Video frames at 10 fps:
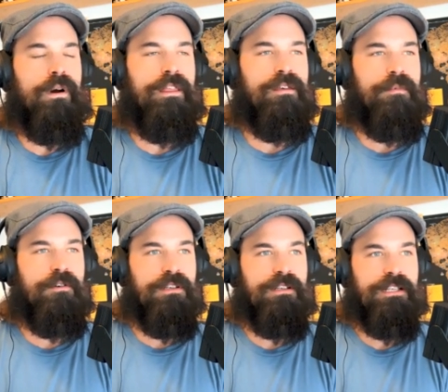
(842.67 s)
the
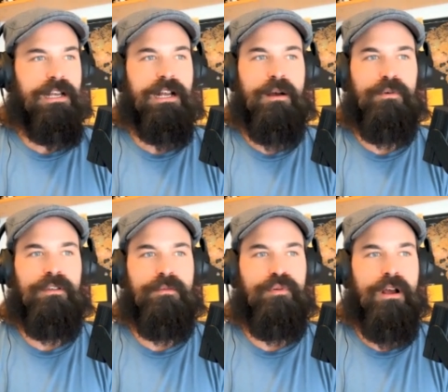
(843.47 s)
most a couple of
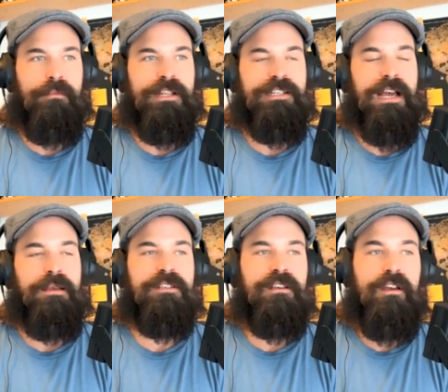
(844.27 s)
the prominent
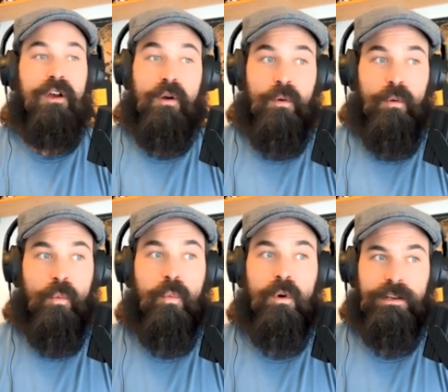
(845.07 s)
times
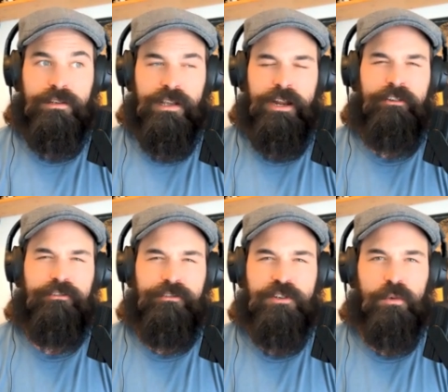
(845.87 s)
one kind of
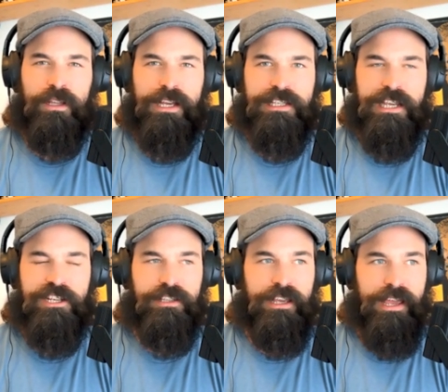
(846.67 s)

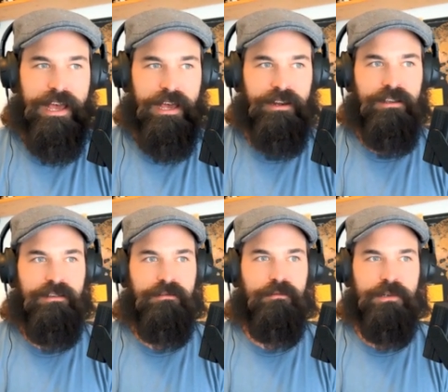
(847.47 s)
visualization that i had
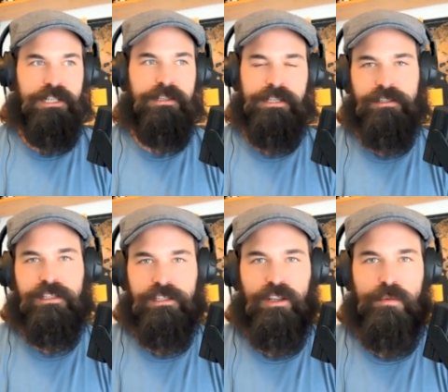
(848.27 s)
which
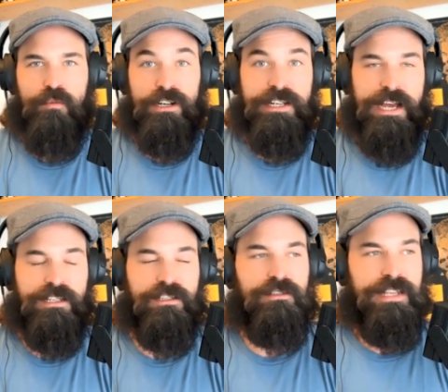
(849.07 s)
is a little bit more tact-
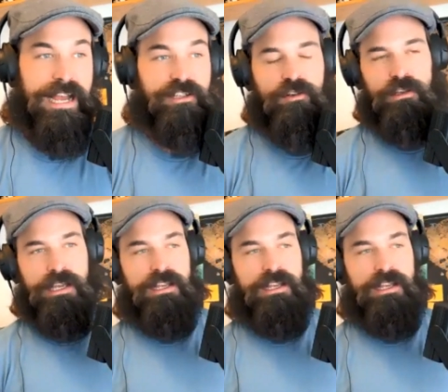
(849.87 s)
tactical, I guess,